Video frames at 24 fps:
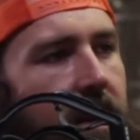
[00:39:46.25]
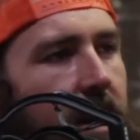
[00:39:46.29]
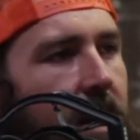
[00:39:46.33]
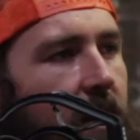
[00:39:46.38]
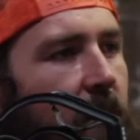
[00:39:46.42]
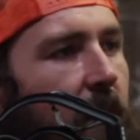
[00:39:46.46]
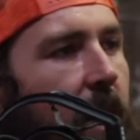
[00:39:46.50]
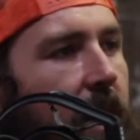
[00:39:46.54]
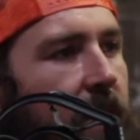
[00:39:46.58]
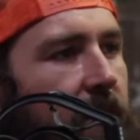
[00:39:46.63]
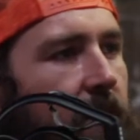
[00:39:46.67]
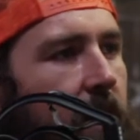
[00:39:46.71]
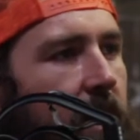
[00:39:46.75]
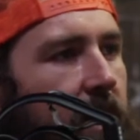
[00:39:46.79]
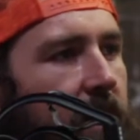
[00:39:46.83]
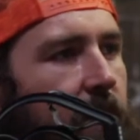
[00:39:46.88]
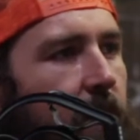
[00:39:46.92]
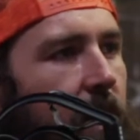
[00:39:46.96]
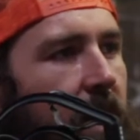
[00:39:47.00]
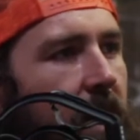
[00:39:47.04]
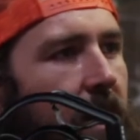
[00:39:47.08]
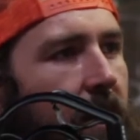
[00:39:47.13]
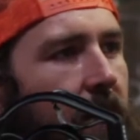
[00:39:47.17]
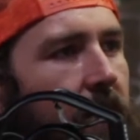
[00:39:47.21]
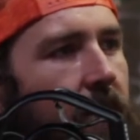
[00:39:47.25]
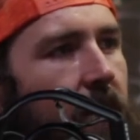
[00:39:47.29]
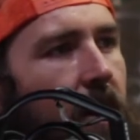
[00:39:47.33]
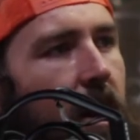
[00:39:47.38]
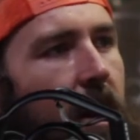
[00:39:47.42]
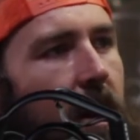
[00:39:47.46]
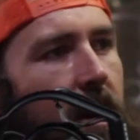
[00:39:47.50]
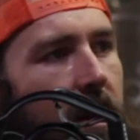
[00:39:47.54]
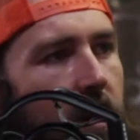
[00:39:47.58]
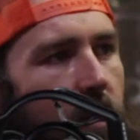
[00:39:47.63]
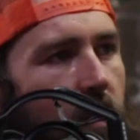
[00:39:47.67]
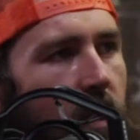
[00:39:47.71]
like grass-raised beef,
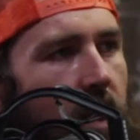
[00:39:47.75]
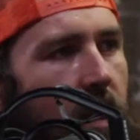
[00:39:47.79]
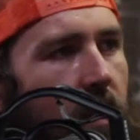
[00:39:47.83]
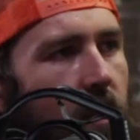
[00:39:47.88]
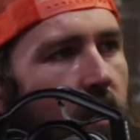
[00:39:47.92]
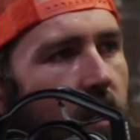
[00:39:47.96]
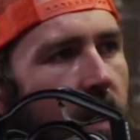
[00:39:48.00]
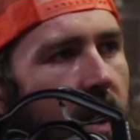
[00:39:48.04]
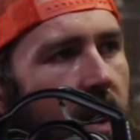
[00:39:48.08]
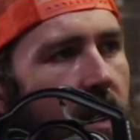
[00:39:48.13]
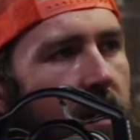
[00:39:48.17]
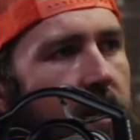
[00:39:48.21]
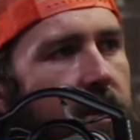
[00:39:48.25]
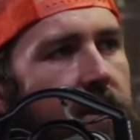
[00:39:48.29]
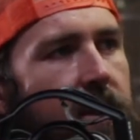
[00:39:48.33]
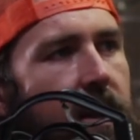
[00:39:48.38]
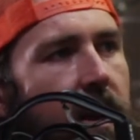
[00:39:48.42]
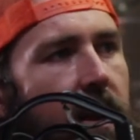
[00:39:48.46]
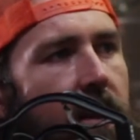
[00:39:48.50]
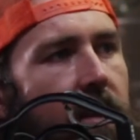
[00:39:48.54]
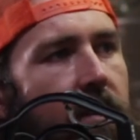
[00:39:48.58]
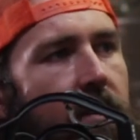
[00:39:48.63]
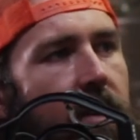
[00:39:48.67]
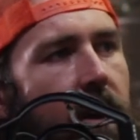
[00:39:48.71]
right? And we understand the